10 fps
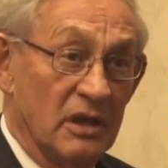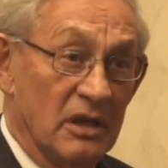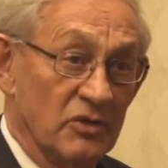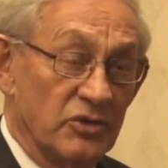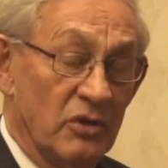
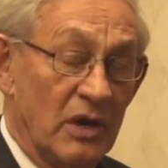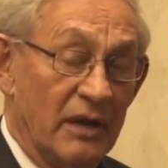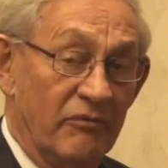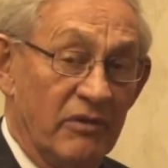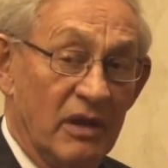And so
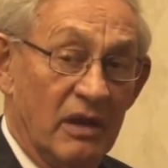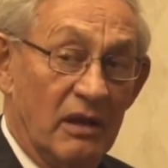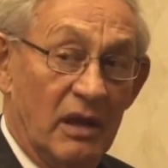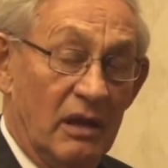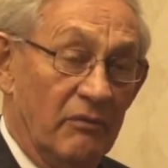
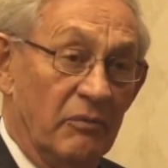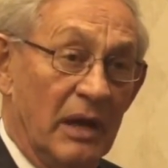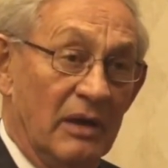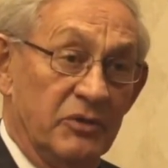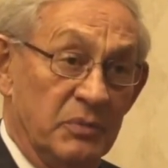
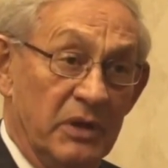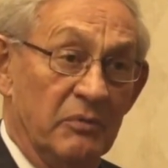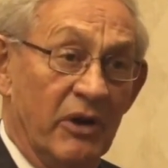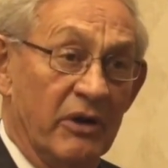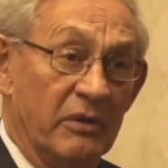that's
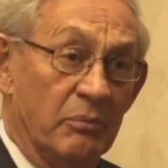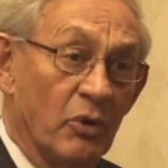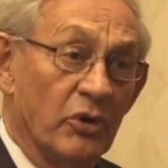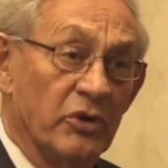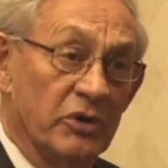been very
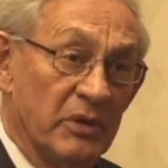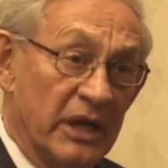important to